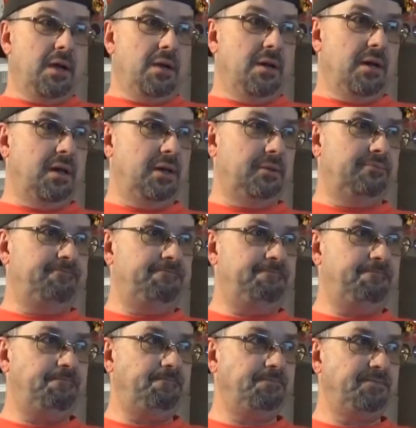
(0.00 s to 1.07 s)
The
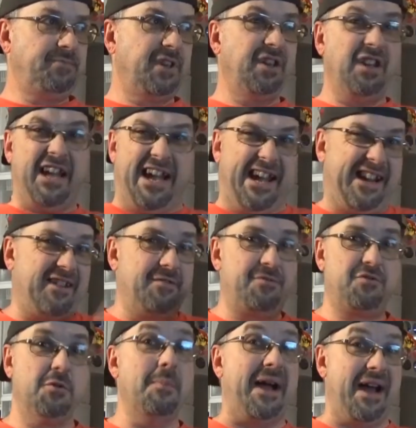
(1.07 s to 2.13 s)
lack of
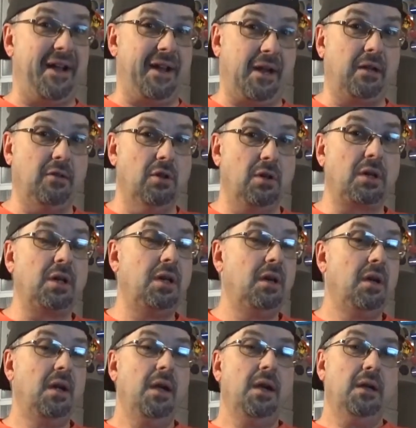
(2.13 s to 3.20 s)
dramatic look.
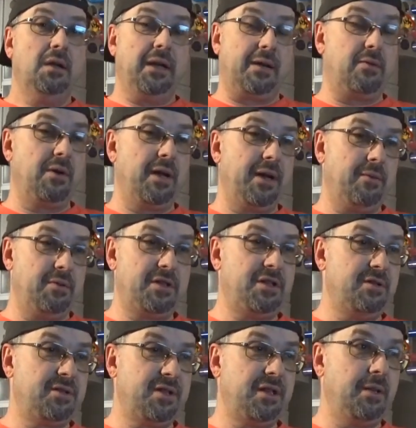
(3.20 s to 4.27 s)
Like when I was
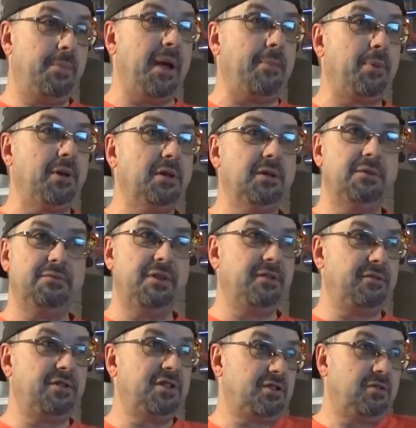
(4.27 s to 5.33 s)
using the pepper,
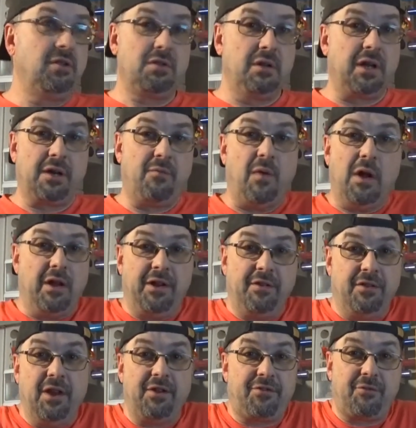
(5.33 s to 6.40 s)
it just looked like falling
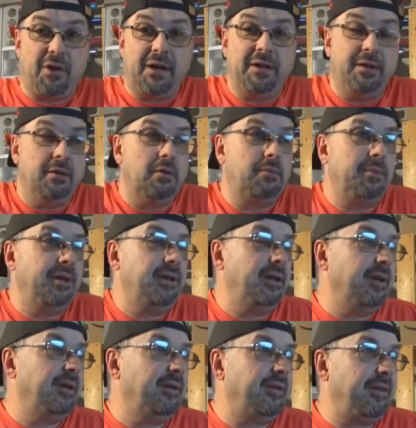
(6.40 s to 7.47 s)
dust, right? You know what I mean?
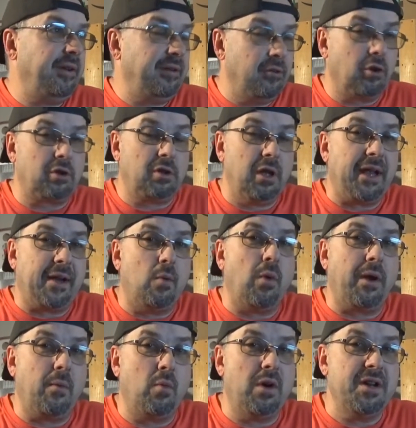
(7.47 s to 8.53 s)
It looked like
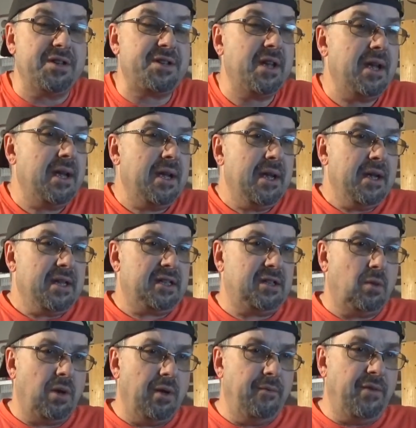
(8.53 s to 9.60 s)
what it was.
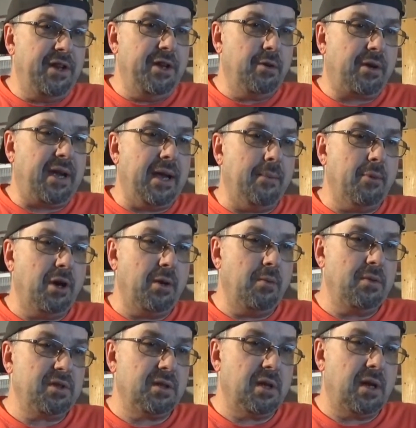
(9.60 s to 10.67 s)
So on a video camera, it
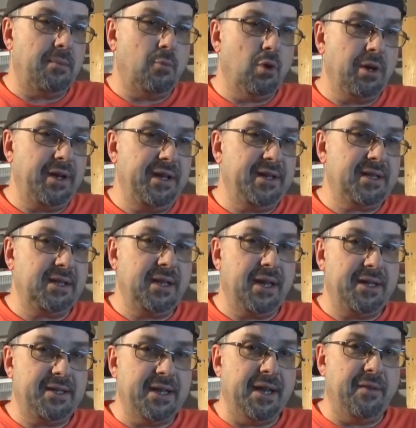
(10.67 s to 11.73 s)
was a lot more easily
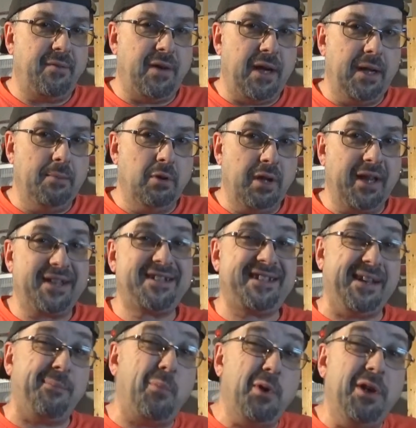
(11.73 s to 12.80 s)
identifiable,
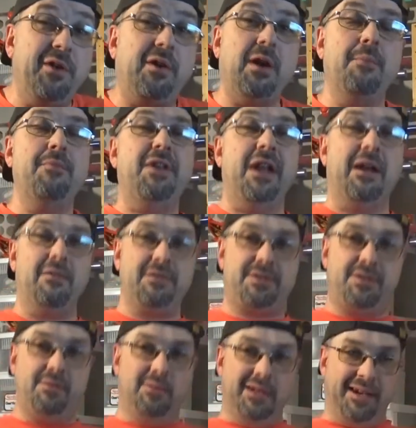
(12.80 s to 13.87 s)
except when you come down
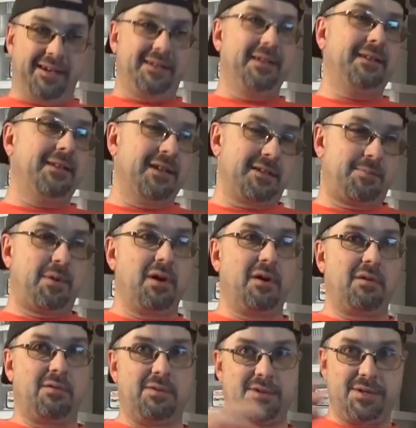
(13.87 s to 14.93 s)
to like the dust
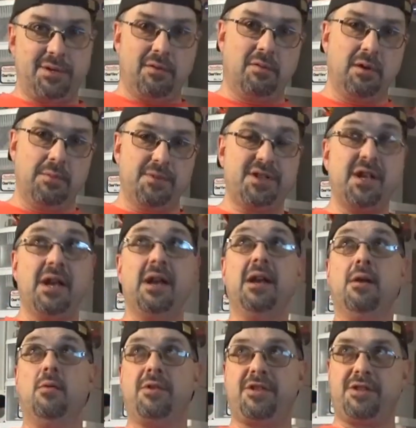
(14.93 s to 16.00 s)
particles and orbs,
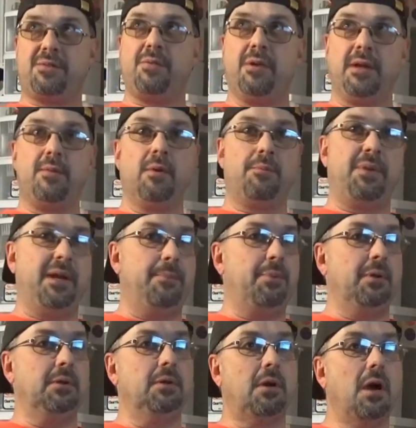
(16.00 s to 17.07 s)
which is really what
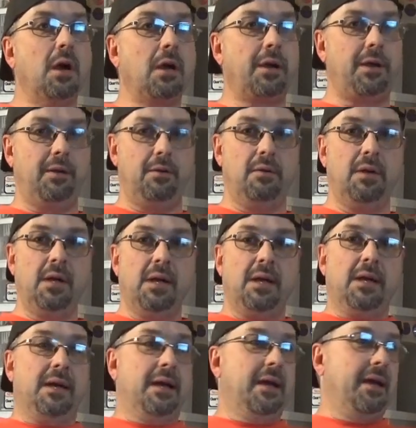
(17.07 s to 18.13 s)
people argue.
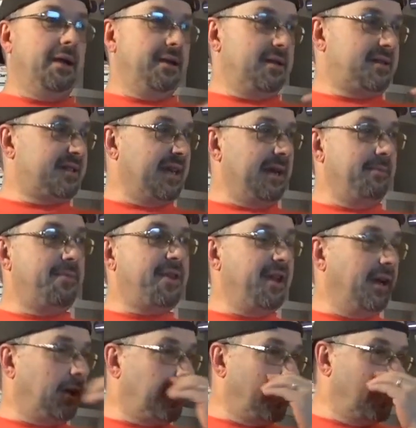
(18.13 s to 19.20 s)
And the same thing
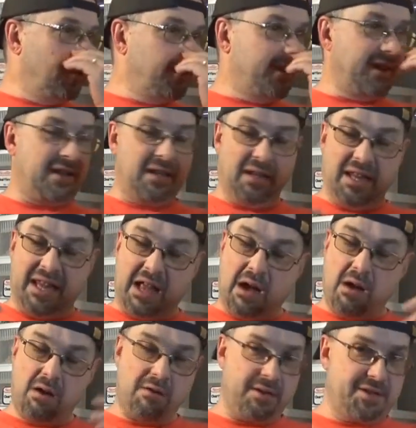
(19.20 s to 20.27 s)
occurs, like the
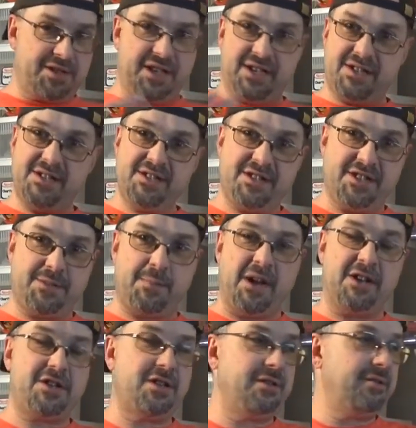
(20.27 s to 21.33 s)
longer it stays in
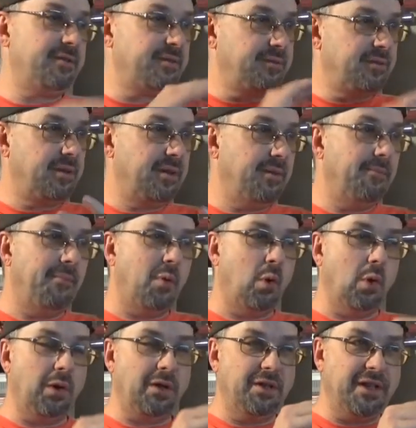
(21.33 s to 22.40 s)
suspension, the
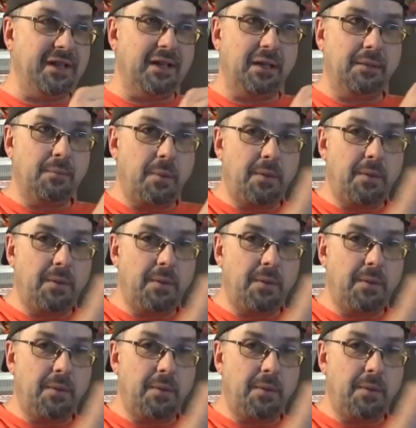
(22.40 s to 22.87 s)
more little